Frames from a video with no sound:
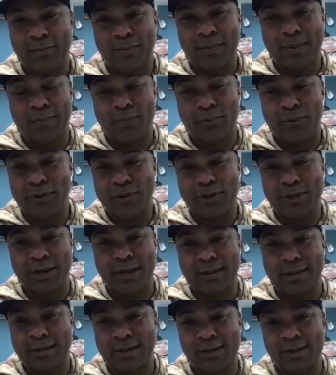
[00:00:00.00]

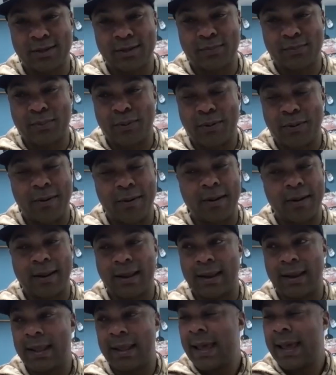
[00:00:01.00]
Appreciate the support,
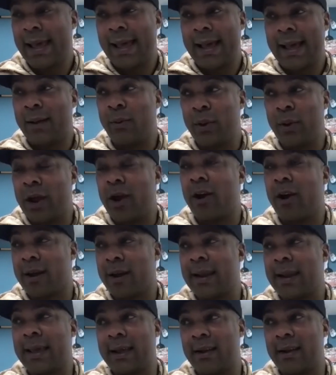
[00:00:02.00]
and we are
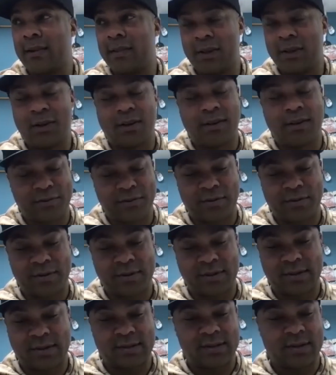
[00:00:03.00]
going to get on the golf
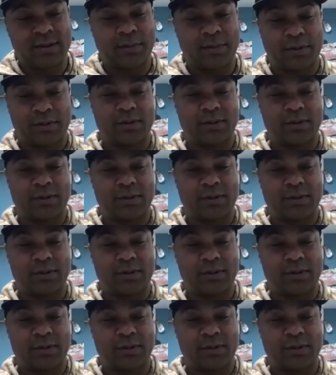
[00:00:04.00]
course this summer.